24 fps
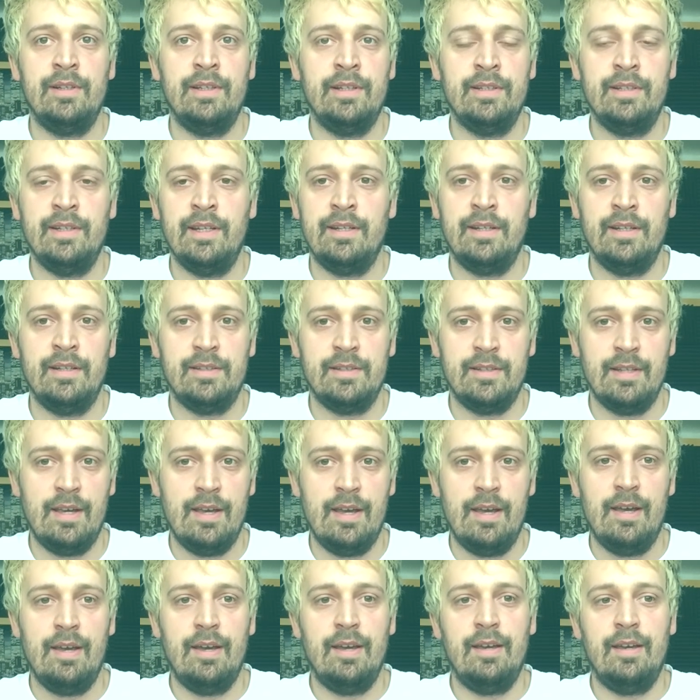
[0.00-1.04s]

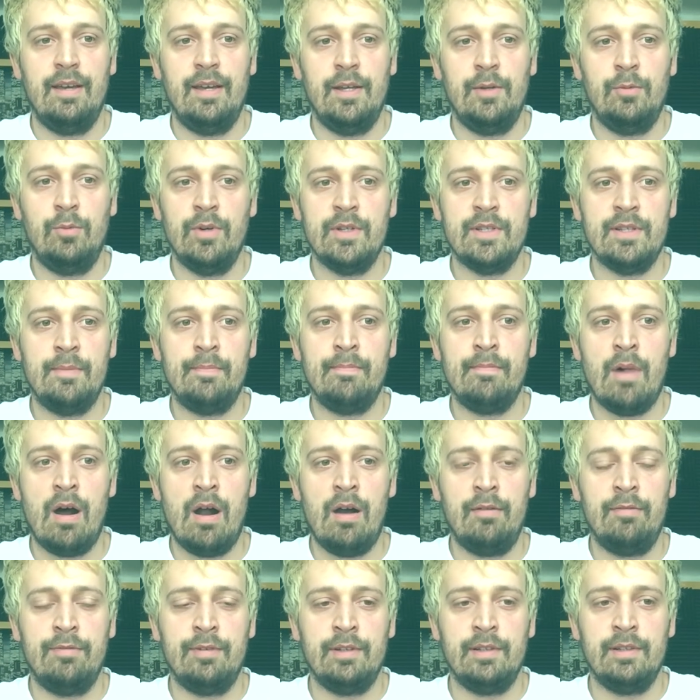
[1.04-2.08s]
It was a
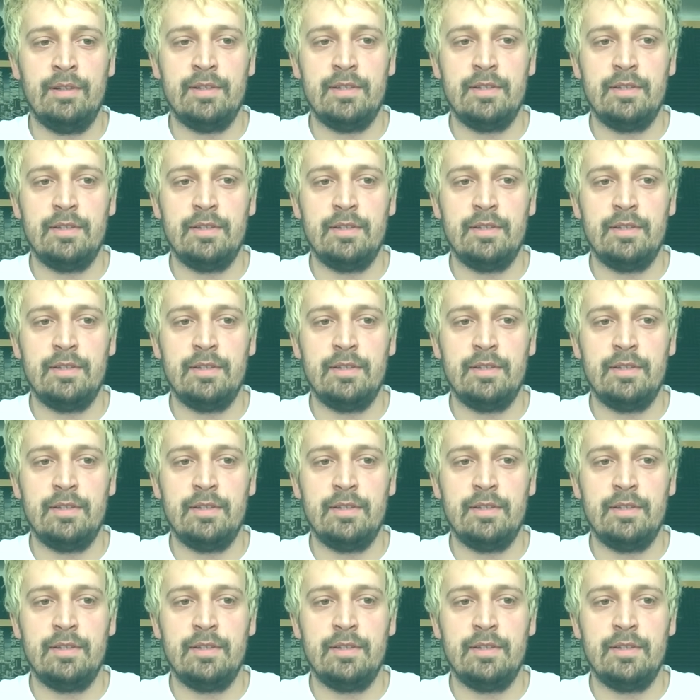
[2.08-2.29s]
marvelous